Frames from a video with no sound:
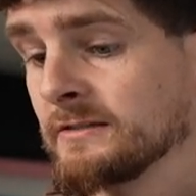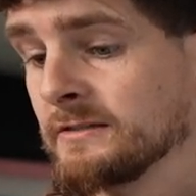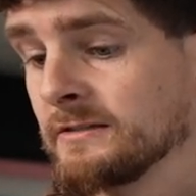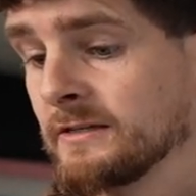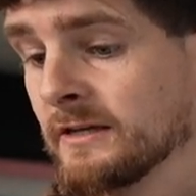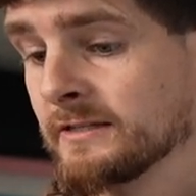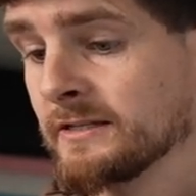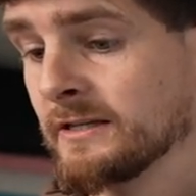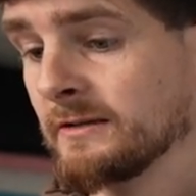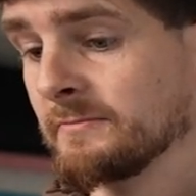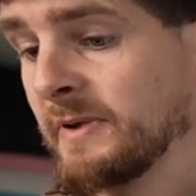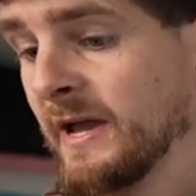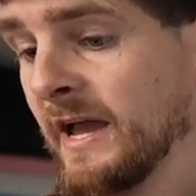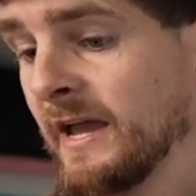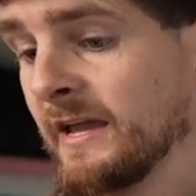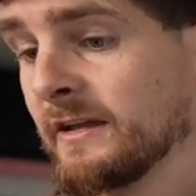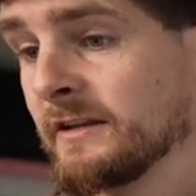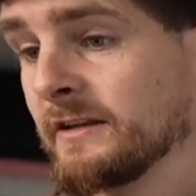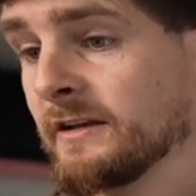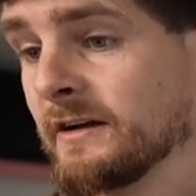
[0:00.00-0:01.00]
does it
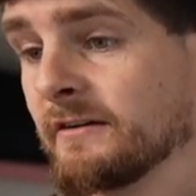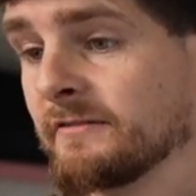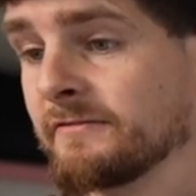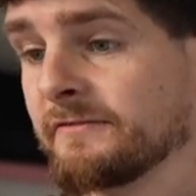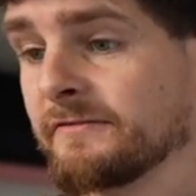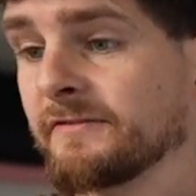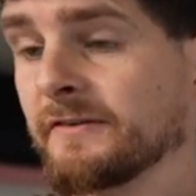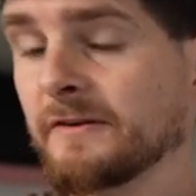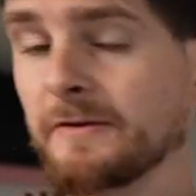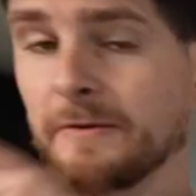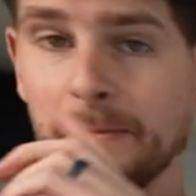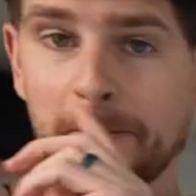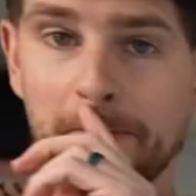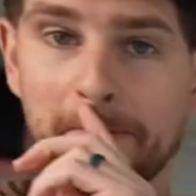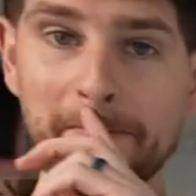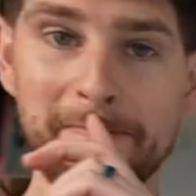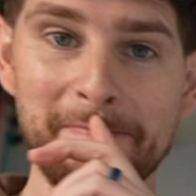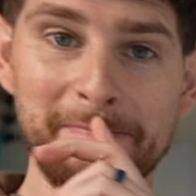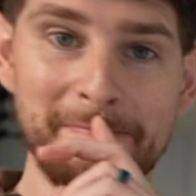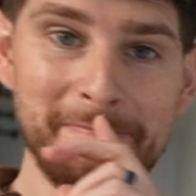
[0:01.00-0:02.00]
pay enough
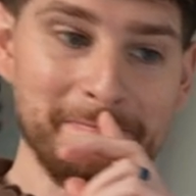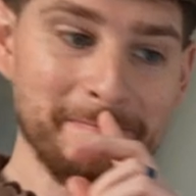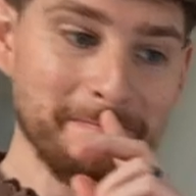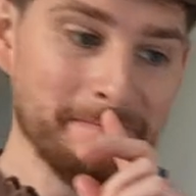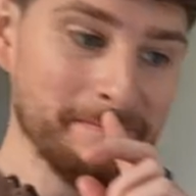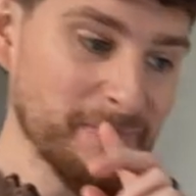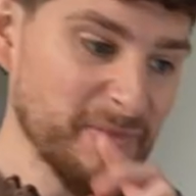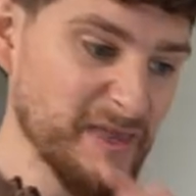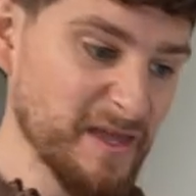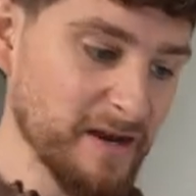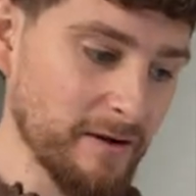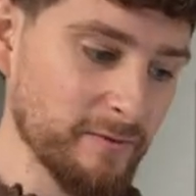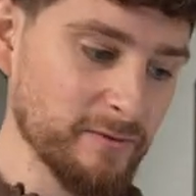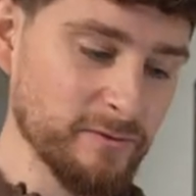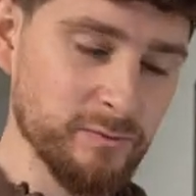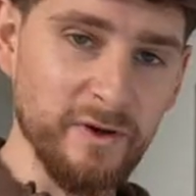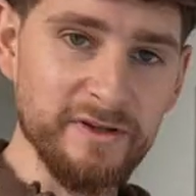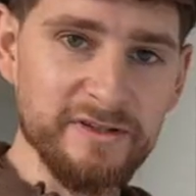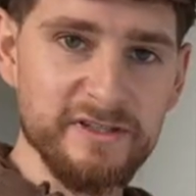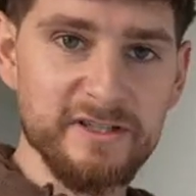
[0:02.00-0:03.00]
that I
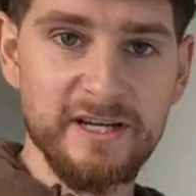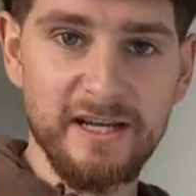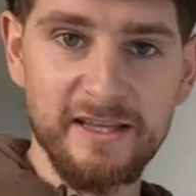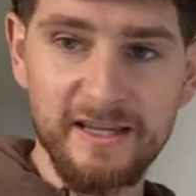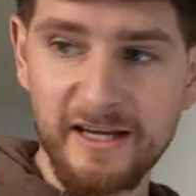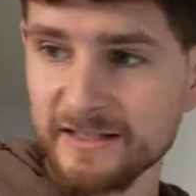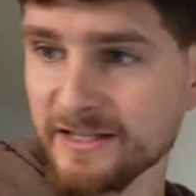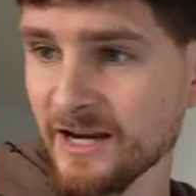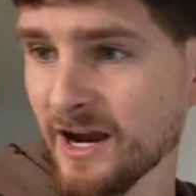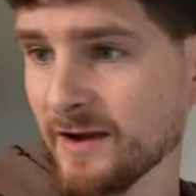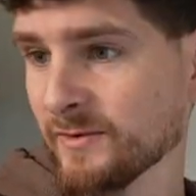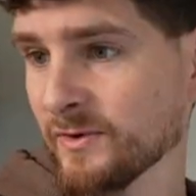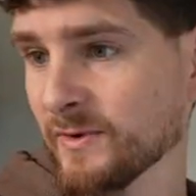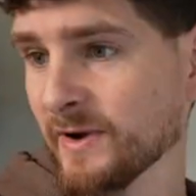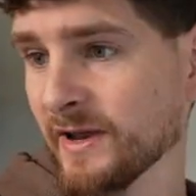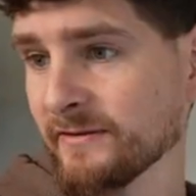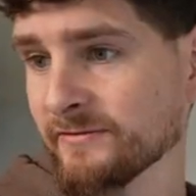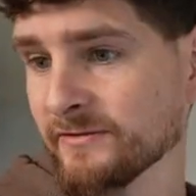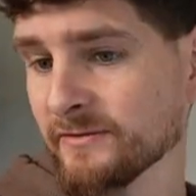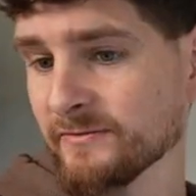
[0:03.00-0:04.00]
would want to take that time
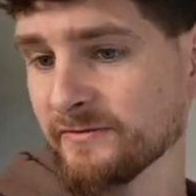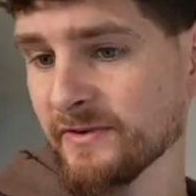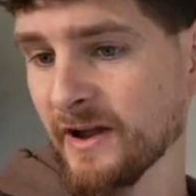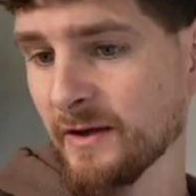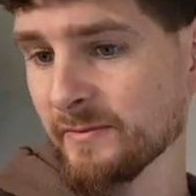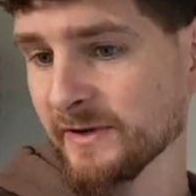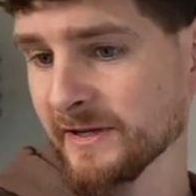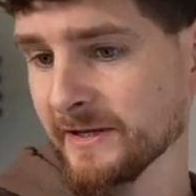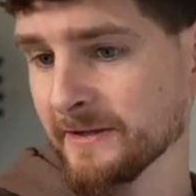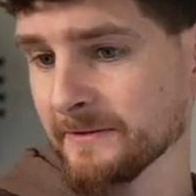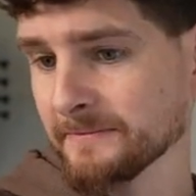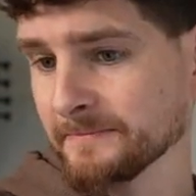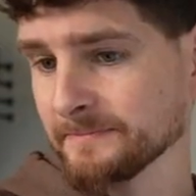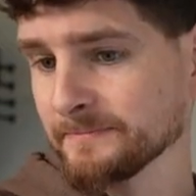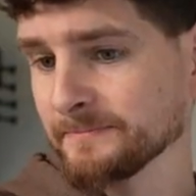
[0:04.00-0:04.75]
away from family?